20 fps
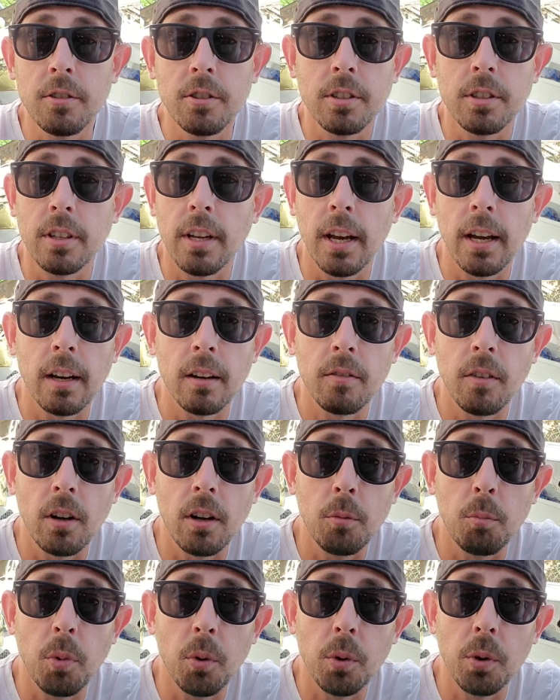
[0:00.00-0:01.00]
should have
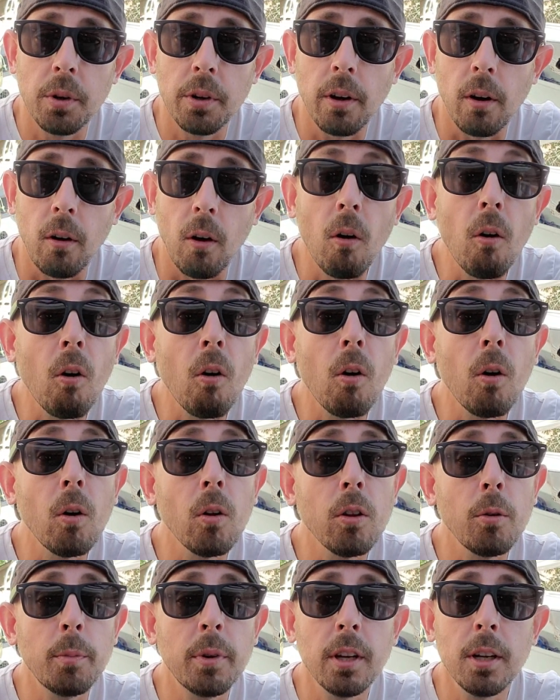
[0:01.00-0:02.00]
on board all
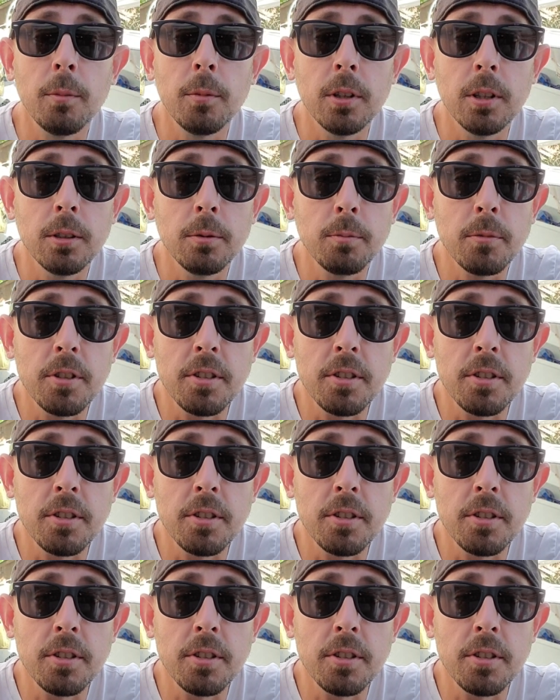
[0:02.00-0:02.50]
the minimum